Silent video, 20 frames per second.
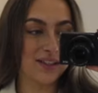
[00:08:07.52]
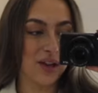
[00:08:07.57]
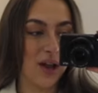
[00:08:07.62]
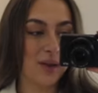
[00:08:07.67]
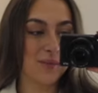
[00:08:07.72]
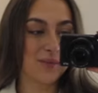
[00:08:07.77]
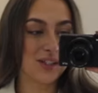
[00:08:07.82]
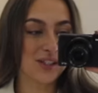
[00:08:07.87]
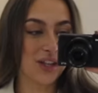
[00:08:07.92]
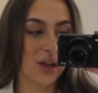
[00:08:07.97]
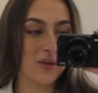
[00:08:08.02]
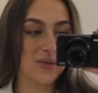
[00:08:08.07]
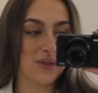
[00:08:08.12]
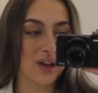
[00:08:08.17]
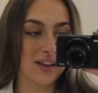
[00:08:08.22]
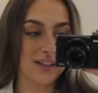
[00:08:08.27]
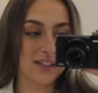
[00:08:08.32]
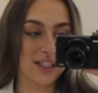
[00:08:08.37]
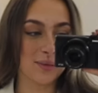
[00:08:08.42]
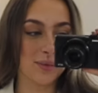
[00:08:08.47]
I'm so
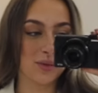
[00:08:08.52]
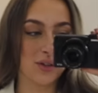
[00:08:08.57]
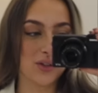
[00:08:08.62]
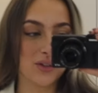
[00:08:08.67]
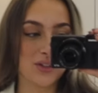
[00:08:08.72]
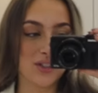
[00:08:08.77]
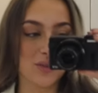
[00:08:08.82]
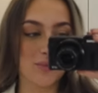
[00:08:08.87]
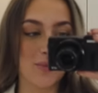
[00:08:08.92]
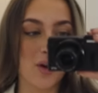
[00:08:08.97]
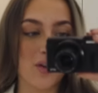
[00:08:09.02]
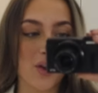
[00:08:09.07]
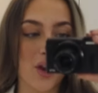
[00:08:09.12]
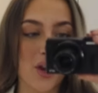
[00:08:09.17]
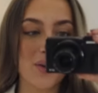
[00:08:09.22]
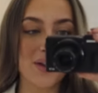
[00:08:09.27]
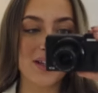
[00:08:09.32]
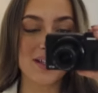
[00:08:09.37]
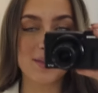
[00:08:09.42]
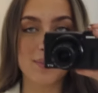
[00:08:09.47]
gutted because
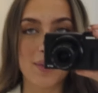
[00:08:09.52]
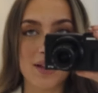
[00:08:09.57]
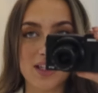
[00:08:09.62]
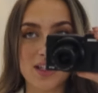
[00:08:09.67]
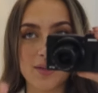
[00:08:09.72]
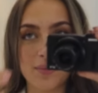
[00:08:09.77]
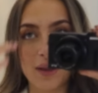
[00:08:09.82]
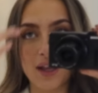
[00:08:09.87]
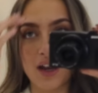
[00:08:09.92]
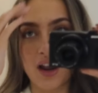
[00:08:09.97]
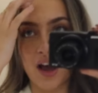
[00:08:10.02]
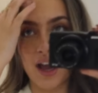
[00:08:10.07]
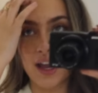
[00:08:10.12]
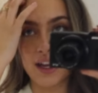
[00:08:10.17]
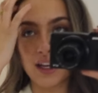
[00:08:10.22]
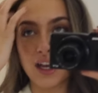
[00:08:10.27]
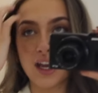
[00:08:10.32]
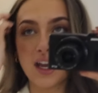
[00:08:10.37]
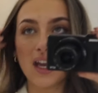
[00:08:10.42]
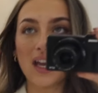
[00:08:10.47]
tomorrow it's meant to be
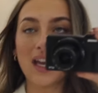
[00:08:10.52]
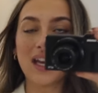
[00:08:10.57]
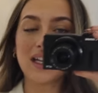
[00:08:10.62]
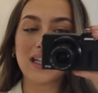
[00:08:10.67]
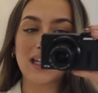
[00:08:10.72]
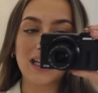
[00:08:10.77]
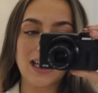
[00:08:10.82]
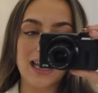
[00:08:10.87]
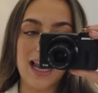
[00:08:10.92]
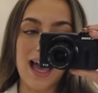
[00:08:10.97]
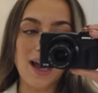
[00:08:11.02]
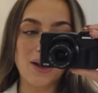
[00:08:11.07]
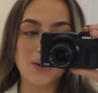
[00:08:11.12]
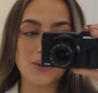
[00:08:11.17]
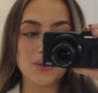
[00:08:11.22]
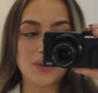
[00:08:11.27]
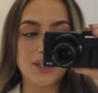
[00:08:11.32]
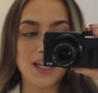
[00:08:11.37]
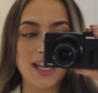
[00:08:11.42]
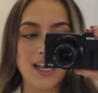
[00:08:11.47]
like
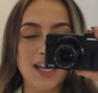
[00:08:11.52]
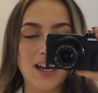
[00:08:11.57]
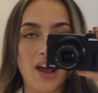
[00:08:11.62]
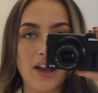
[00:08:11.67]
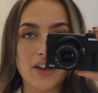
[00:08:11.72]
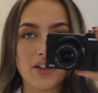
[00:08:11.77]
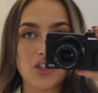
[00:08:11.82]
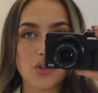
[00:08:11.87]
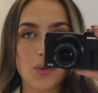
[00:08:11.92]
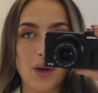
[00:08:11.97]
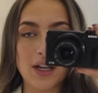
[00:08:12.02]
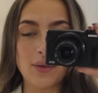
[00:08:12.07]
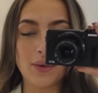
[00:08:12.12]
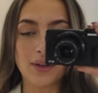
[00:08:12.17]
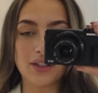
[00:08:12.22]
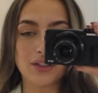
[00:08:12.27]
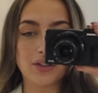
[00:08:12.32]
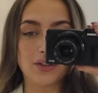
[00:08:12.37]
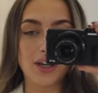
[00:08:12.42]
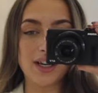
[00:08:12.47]
cloudy, like
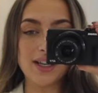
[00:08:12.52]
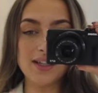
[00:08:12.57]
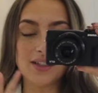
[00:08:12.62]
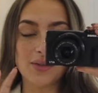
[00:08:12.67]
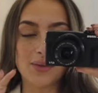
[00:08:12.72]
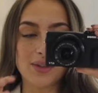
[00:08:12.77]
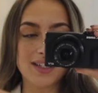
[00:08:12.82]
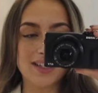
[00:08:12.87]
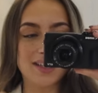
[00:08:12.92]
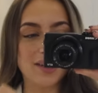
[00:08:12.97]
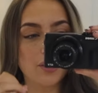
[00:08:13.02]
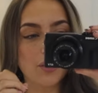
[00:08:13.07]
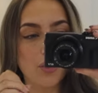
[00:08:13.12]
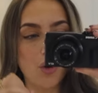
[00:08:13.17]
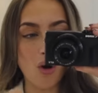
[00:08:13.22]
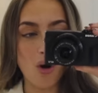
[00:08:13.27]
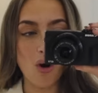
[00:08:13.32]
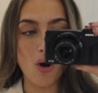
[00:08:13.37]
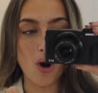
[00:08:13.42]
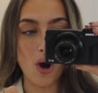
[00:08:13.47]
21 degrees. So it's still
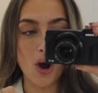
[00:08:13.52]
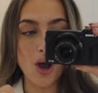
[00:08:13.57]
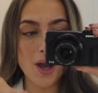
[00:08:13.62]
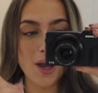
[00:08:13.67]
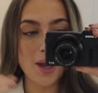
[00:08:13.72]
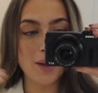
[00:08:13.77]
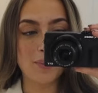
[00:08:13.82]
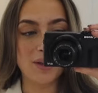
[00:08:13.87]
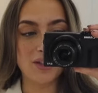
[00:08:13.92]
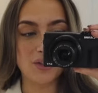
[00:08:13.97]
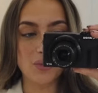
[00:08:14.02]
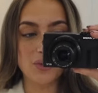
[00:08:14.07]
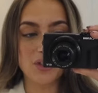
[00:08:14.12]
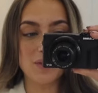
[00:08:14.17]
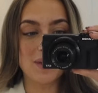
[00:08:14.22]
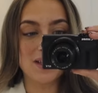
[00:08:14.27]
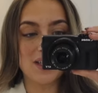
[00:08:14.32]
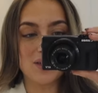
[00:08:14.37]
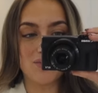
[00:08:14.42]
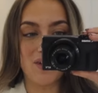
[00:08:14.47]
hot, but it's also
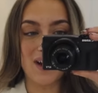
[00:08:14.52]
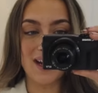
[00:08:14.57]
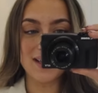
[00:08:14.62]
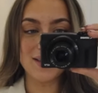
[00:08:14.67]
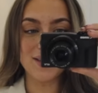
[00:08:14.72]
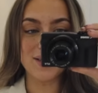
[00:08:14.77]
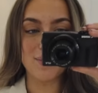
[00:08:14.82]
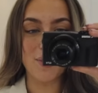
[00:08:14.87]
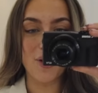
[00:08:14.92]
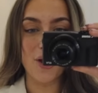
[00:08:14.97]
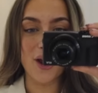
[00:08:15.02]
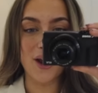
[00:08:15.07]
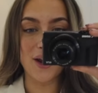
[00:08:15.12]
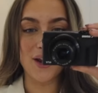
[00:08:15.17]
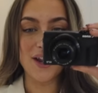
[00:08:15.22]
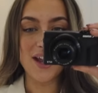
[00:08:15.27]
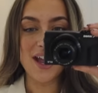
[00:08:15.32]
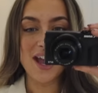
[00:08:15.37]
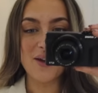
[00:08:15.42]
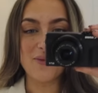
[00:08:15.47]
meant to rain
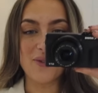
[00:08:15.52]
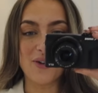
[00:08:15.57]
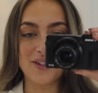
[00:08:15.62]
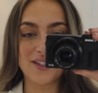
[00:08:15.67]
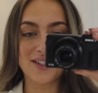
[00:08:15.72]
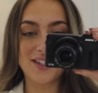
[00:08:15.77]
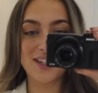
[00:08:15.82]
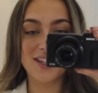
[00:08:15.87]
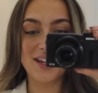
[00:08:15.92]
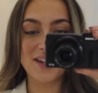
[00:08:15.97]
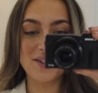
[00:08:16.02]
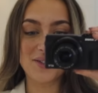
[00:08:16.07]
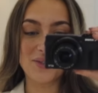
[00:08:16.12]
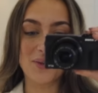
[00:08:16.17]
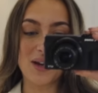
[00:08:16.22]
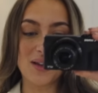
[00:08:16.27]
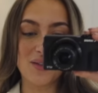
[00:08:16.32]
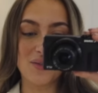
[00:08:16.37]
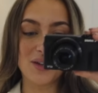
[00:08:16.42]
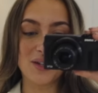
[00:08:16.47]
tomorrow. Whereas Sunday it's
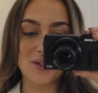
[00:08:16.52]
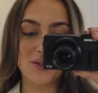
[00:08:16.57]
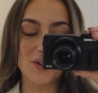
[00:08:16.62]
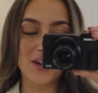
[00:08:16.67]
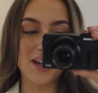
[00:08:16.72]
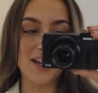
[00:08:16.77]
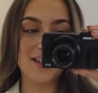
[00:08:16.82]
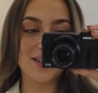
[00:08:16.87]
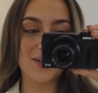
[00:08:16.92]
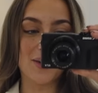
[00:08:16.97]
23 degrees.